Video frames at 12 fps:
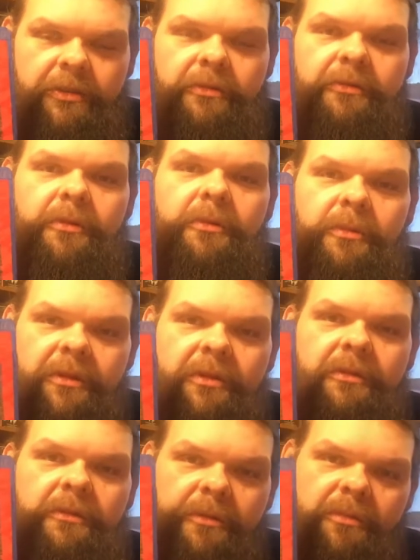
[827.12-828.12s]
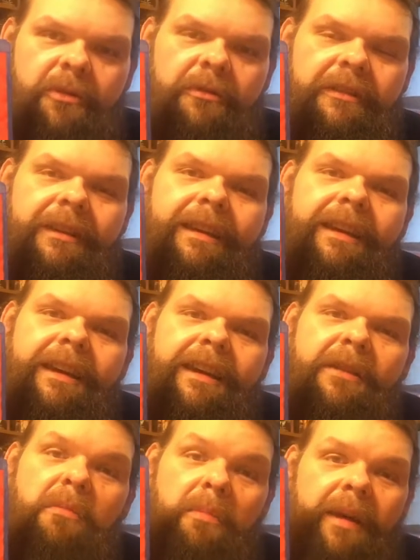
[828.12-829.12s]
wonderful movie.
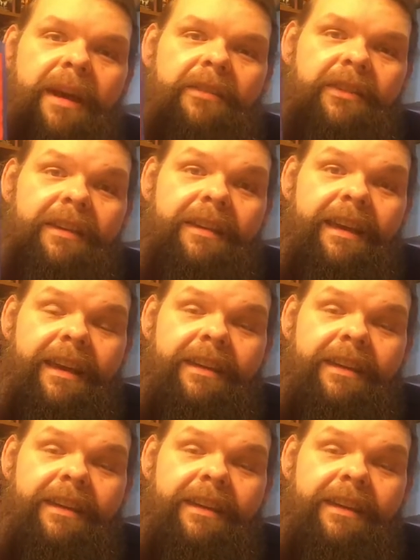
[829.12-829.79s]
Basket Case, a